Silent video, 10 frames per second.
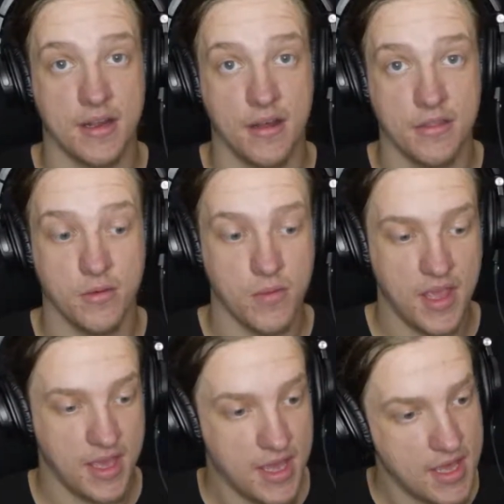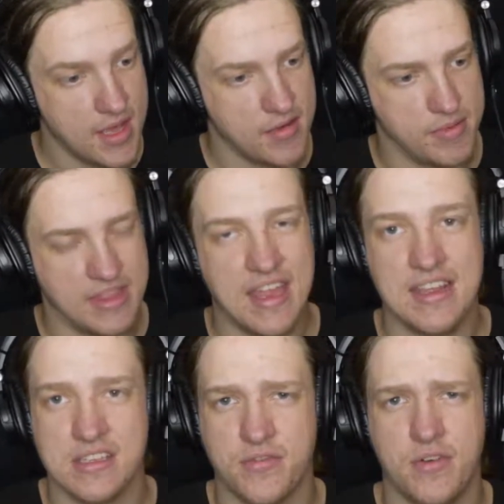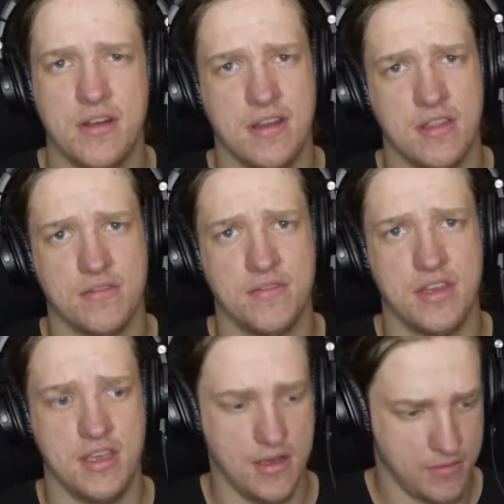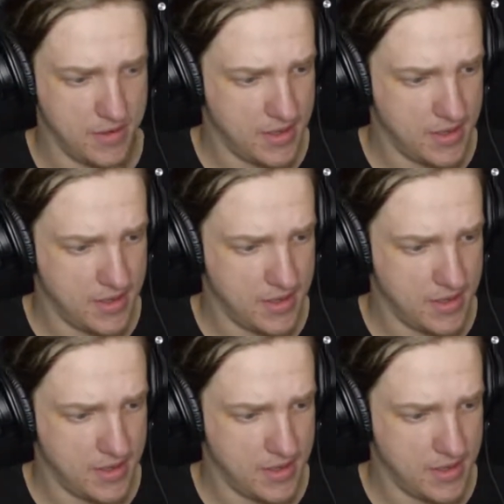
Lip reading: on the way, but that is for another video.